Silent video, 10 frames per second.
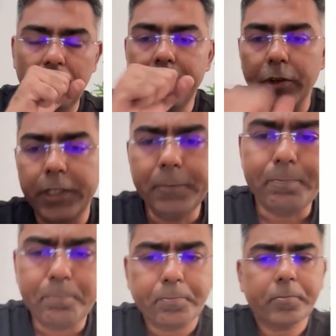Sorry.
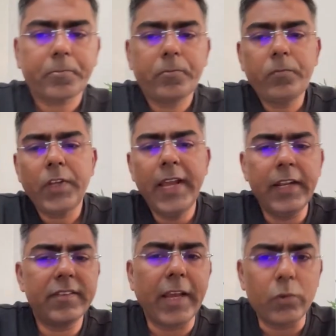And
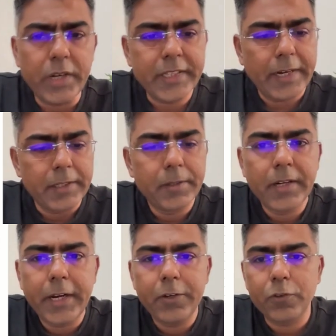let's calculate that,
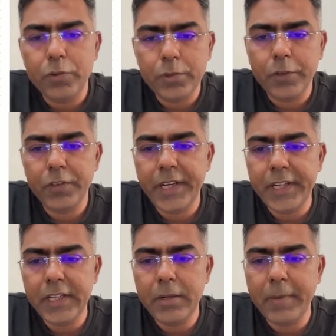right? So
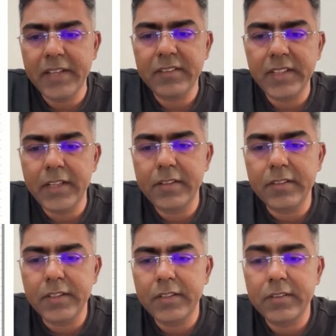2018, my sales
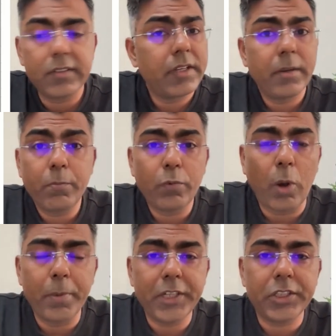is
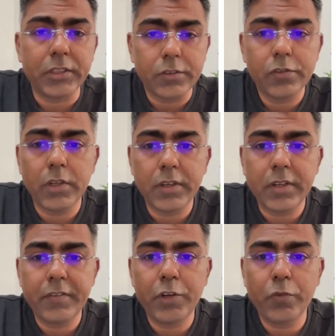operations,
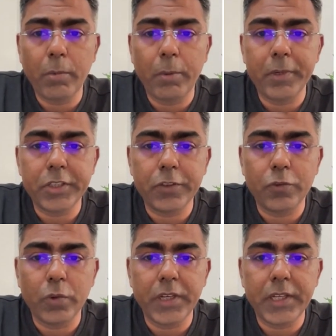revenue from operations
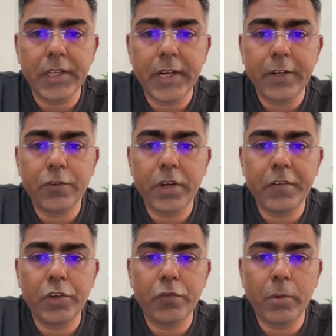only, right? So
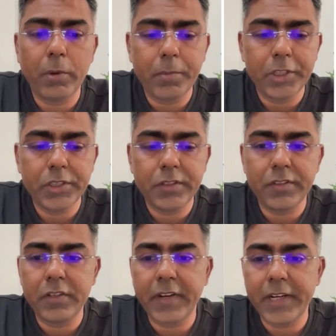revenue from operations
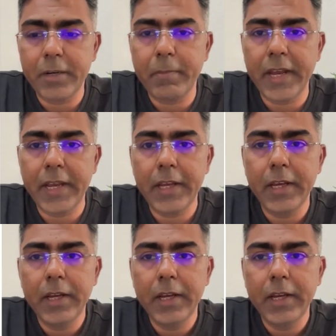divided by